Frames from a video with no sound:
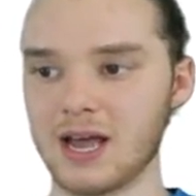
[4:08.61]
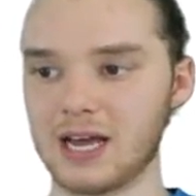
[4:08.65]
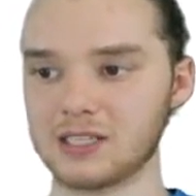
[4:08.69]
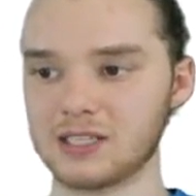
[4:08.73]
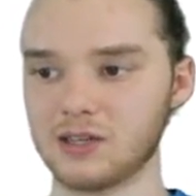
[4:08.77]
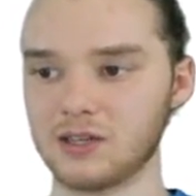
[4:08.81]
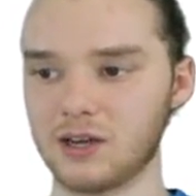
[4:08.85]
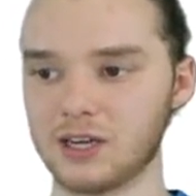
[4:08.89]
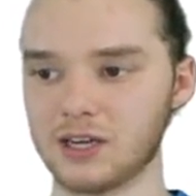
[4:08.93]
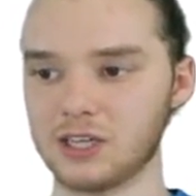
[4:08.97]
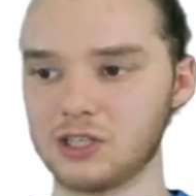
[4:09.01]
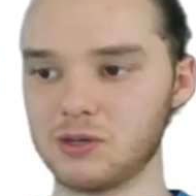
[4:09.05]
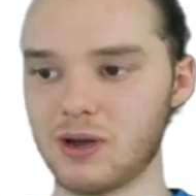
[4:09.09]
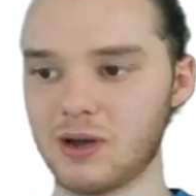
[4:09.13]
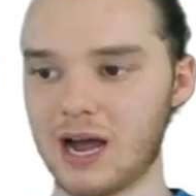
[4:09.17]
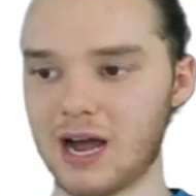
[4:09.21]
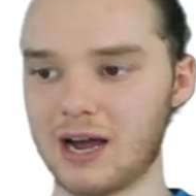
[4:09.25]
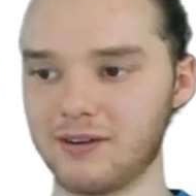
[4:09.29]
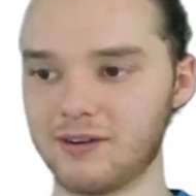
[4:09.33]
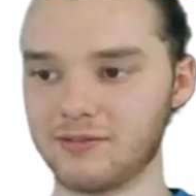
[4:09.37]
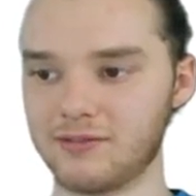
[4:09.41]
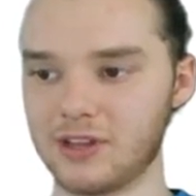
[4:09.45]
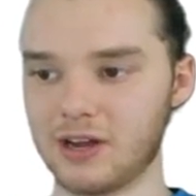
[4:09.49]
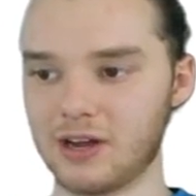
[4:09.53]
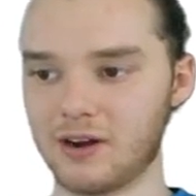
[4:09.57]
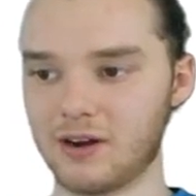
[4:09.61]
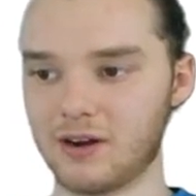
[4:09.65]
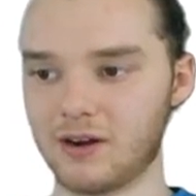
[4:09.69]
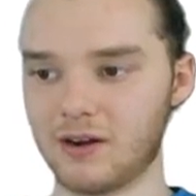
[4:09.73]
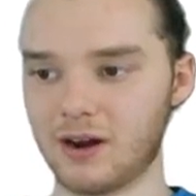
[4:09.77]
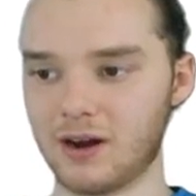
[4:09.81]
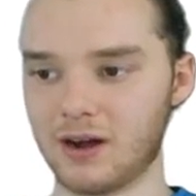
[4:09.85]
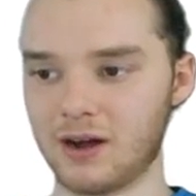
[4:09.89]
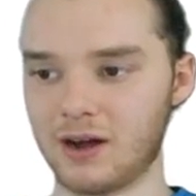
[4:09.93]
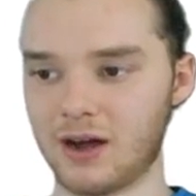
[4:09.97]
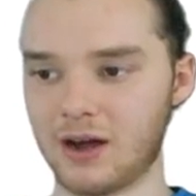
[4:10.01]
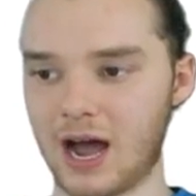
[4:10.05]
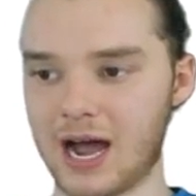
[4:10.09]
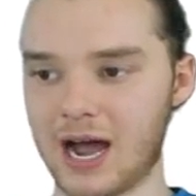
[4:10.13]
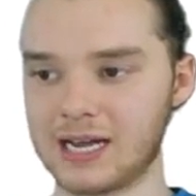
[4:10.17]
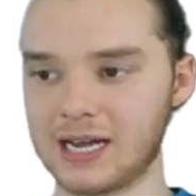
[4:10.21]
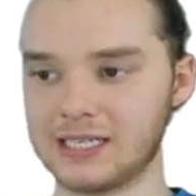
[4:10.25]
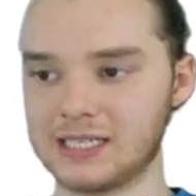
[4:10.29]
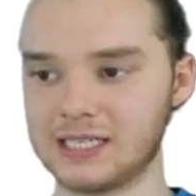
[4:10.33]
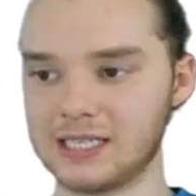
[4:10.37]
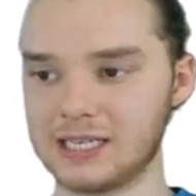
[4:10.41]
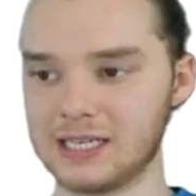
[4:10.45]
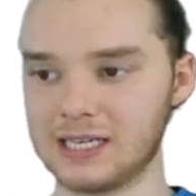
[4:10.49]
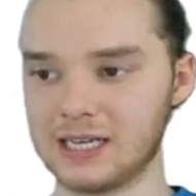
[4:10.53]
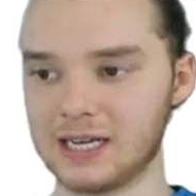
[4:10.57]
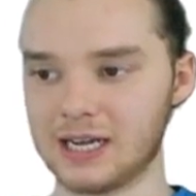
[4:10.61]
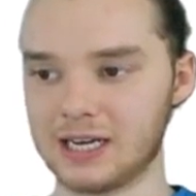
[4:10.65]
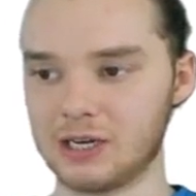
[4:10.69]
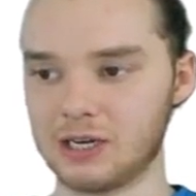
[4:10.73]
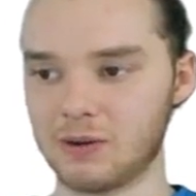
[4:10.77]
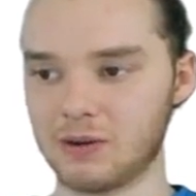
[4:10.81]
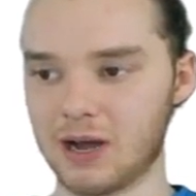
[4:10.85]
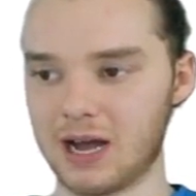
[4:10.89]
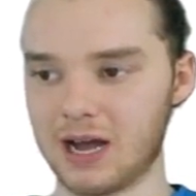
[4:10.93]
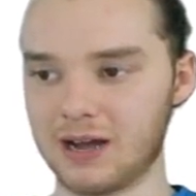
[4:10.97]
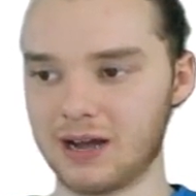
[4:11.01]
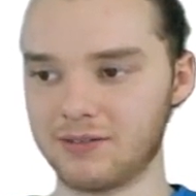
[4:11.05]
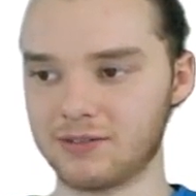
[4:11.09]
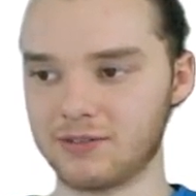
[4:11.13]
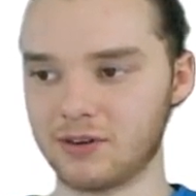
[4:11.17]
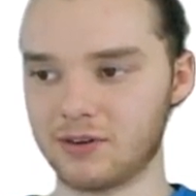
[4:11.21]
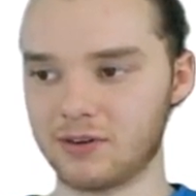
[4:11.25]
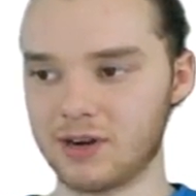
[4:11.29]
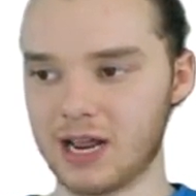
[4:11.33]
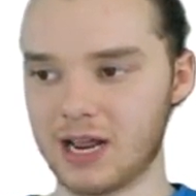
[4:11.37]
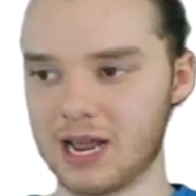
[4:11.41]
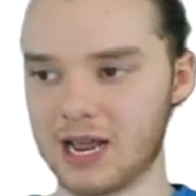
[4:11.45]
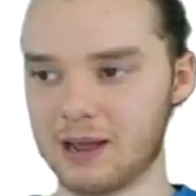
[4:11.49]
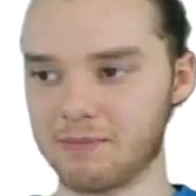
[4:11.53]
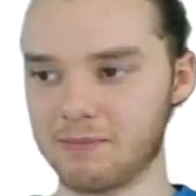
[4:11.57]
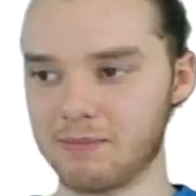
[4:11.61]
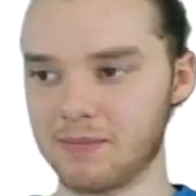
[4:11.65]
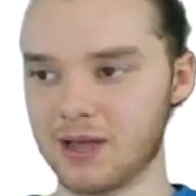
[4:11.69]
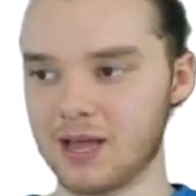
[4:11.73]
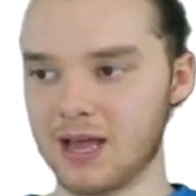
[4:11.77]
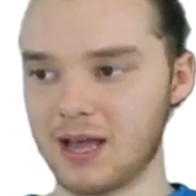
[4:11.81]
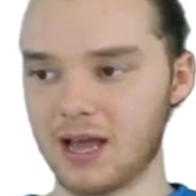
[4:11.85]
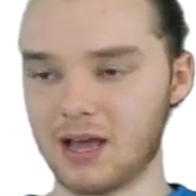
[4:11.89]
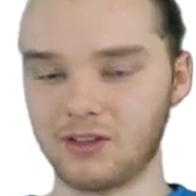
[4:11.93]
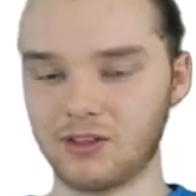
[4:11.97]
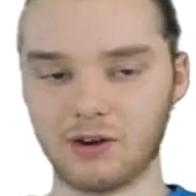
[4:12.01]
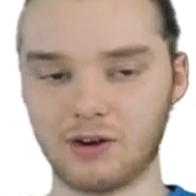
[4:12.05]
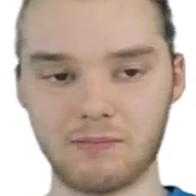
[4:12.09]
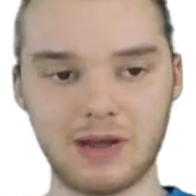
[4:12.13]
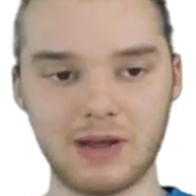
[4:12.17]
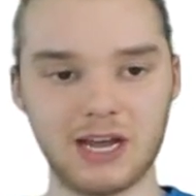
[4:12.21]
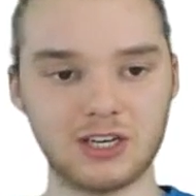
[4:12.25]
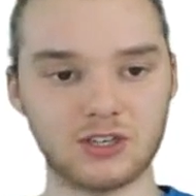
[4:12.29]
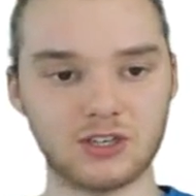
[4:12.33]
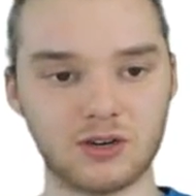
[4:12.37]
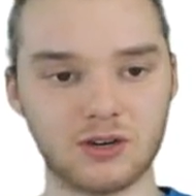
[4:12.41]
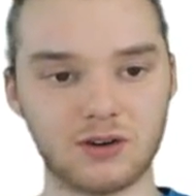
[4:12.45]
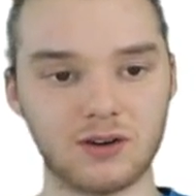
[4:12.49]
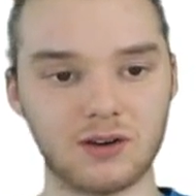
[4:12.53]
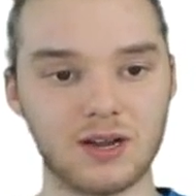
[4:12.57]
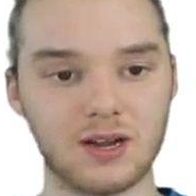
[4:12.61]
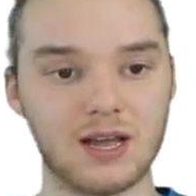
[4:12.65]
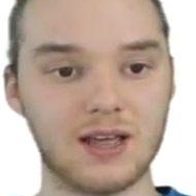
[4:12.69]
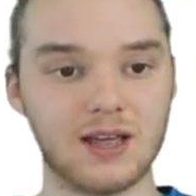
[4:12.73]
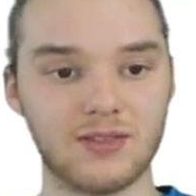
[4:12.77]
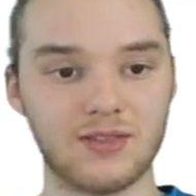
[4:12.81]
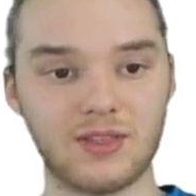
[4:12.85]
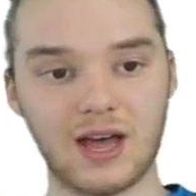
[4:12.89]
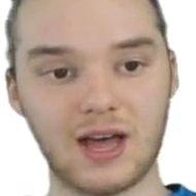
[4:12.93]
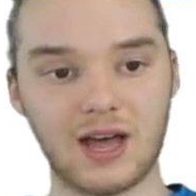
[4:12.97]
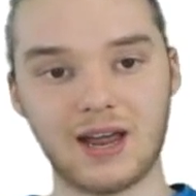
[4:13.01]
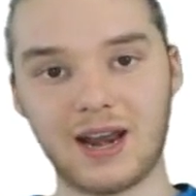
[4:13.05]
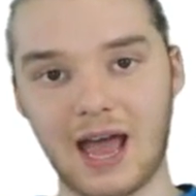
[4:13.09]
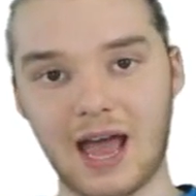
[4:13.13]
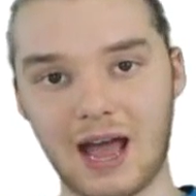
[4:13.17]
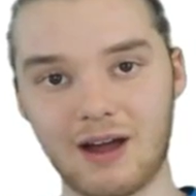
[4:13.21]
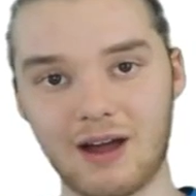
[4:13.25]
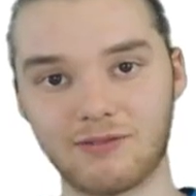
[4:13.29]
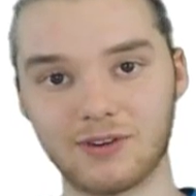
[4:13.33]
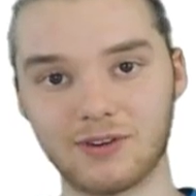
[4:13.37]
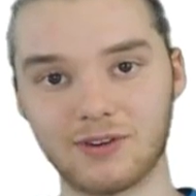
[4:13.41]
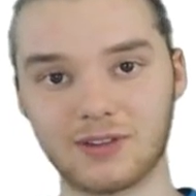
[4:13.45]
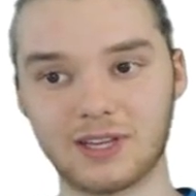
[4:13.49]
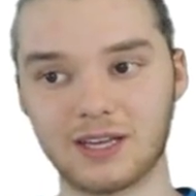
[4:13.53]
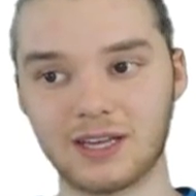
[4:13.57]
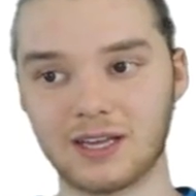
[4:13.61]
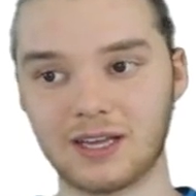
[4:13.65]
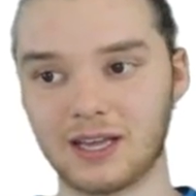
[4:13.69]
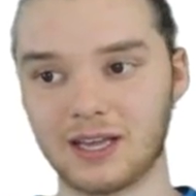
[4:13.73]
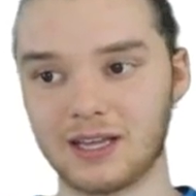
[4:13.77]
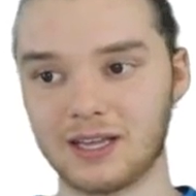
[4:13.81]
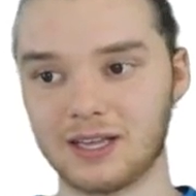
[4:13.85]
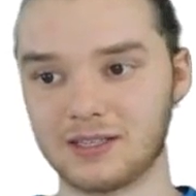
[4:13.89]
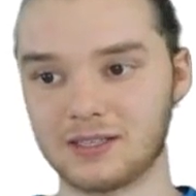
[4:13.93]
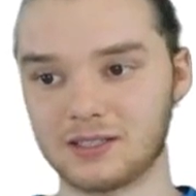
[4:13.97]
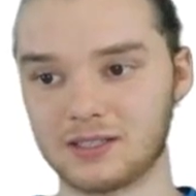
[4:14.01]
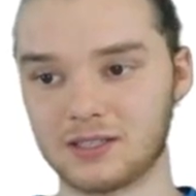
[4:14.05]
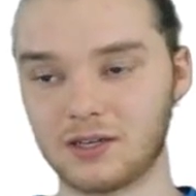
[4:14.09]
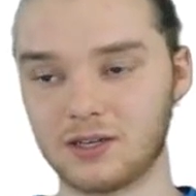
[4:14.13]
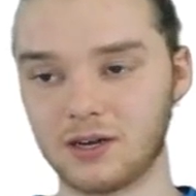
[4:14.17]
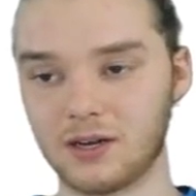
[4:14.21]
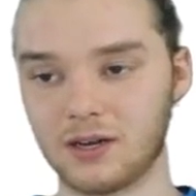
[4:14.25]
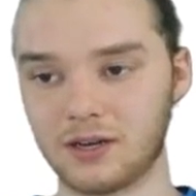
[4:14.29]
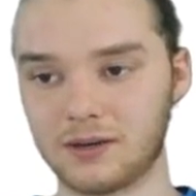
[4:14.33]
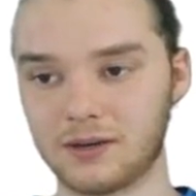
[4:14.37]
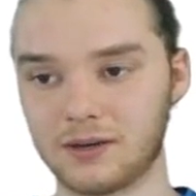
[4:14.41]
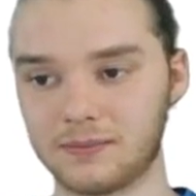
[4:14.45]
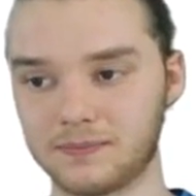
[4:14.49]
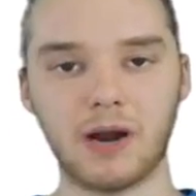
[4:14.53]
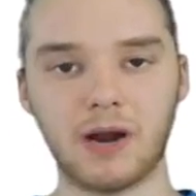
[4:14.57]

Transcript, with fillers: As long as you have their uh, ID and you have their name and their major, then everything is good.